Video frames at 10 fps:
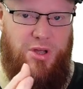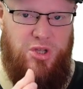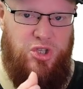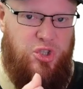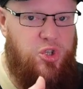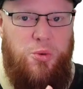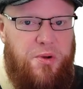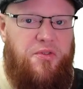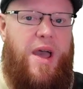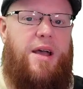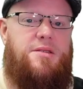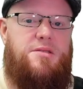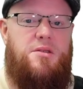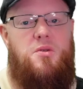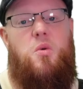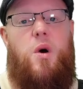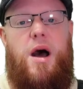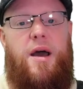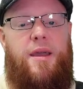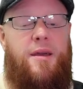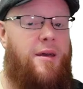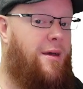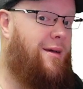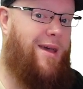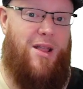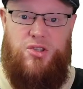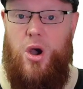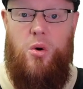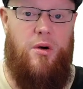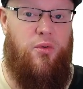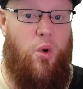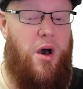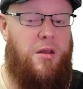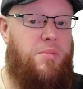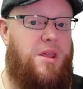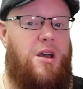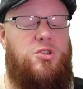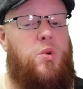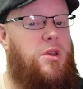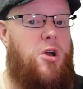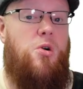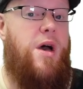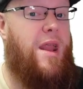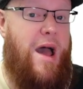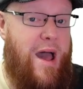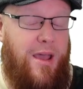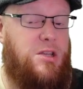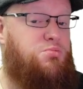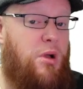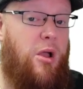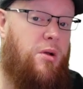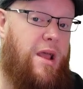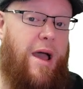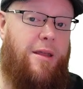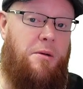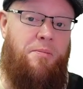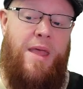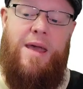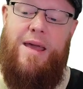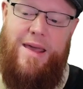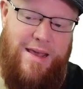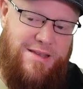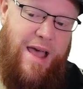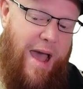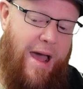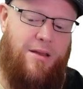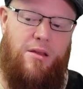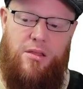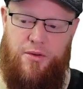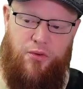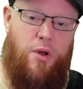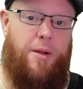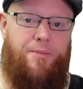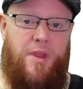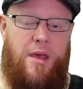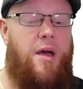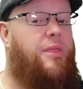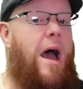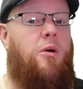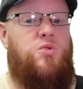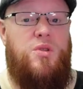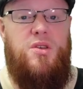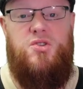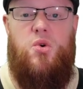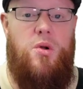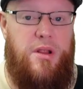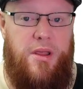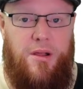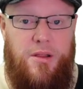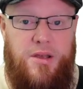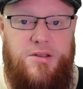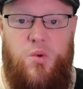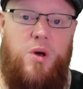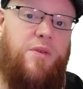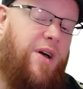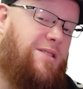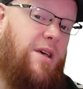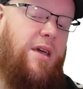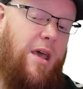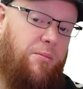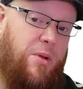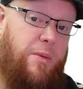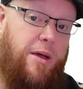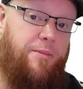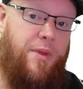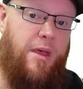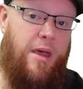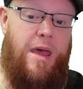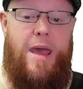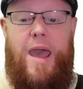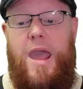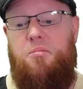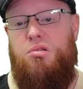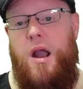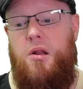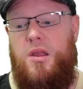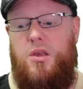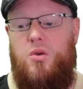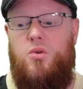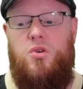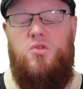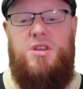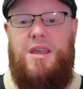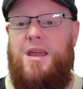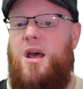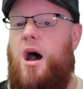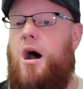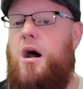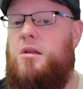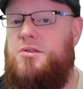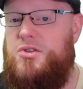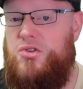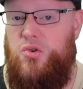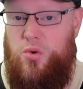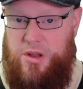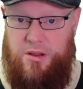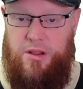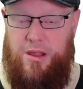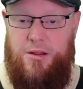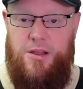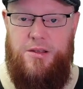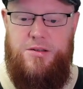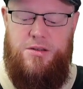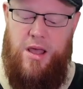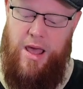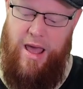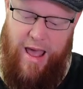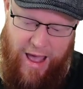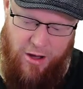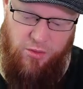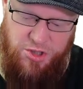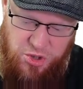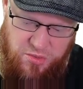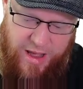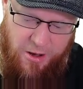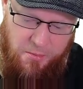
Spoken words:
super fast. Why? It's O of 1 because we know that highest priority item is at the front. That was with the sorted linked list. What if I say implement a priority queue using an unsorted linked list? How would you now